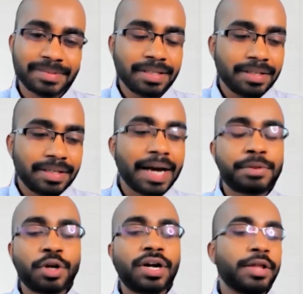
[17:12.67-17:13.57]
Yeah,
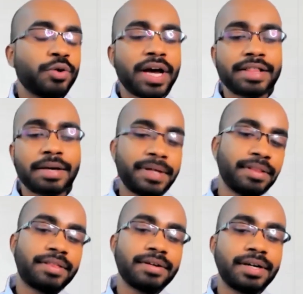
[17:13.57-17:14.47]
absolutely. So as I
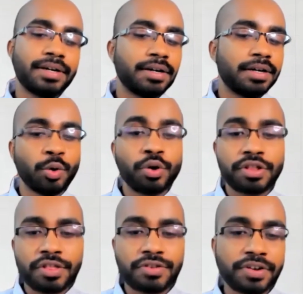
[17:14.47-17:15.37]
mentioned, no
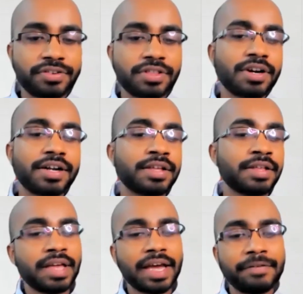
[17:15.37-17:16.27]
registration charges.
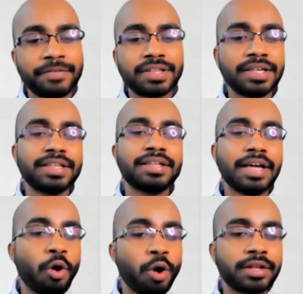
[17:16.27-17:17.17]
Everything,
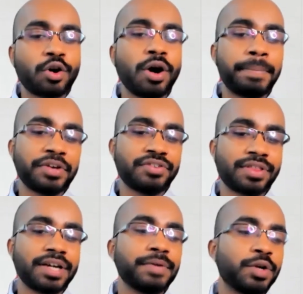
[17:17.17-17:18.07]
all the competitions
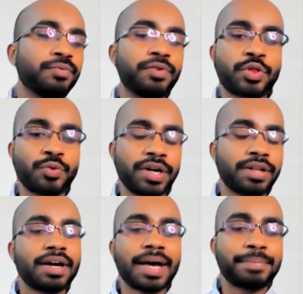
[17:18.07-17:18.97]
that we do for students
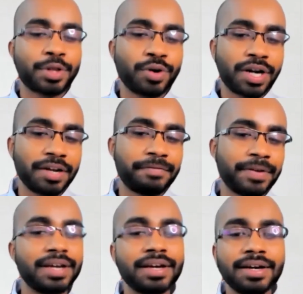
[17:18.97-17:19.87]
are absolutely
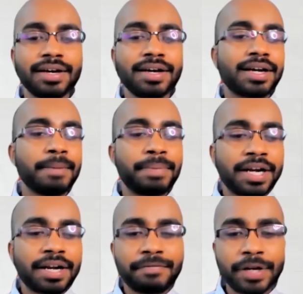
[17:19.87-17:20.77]
free,
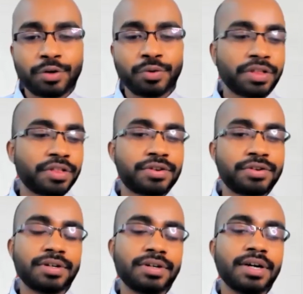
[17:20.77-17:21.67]
completely free to
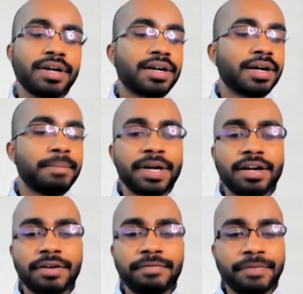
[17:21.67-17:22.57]
register,
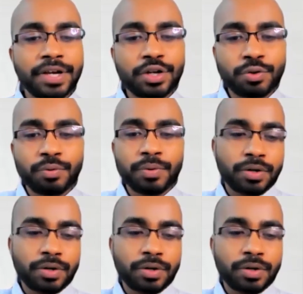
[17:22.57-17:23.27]
completely free to